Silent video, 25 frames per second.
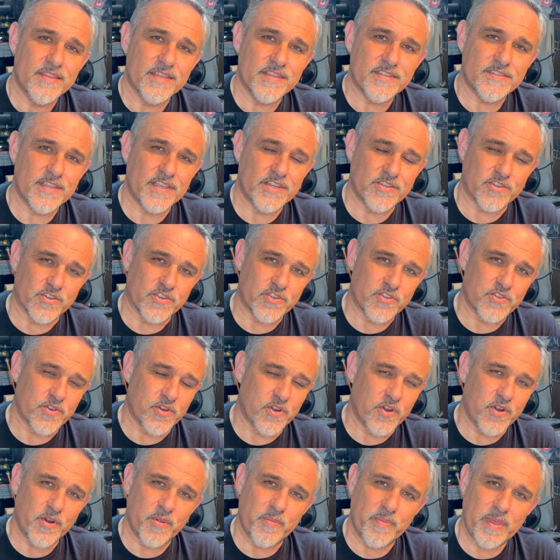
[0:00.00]
These things are
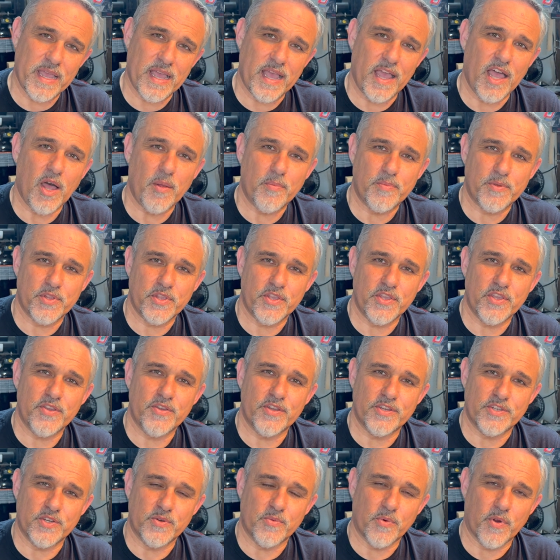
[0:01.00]
sure to be a help to you
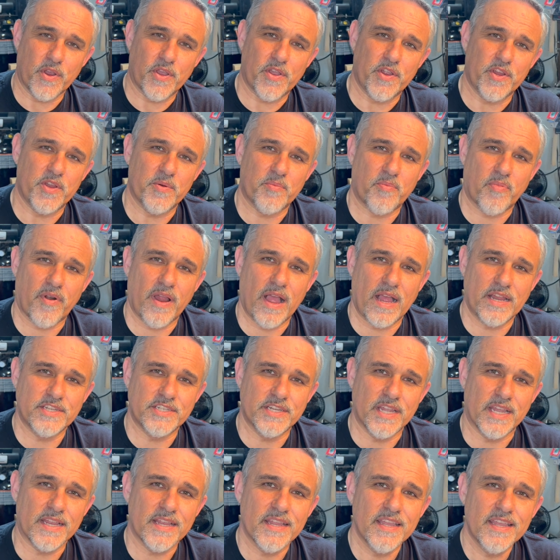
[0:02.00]
as you work on your
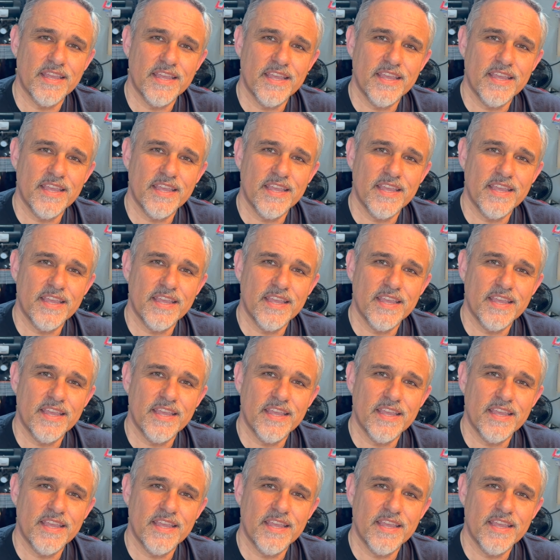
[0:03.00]
project.